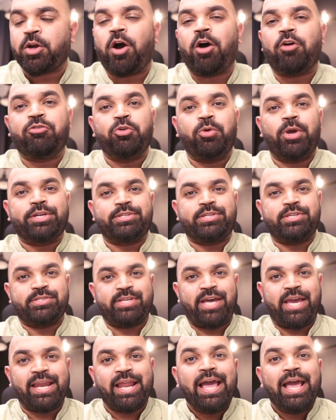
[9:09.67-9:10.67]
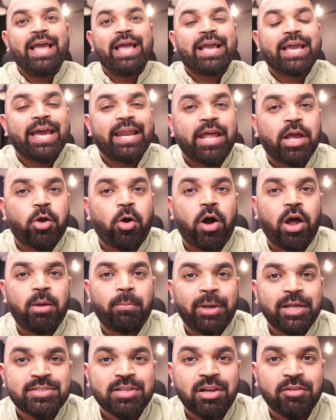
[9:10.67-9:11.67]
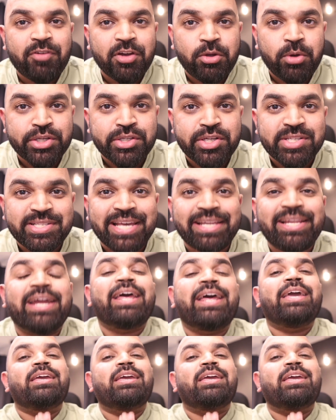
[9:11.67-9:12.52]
of UX design, can I call myself a UX designer?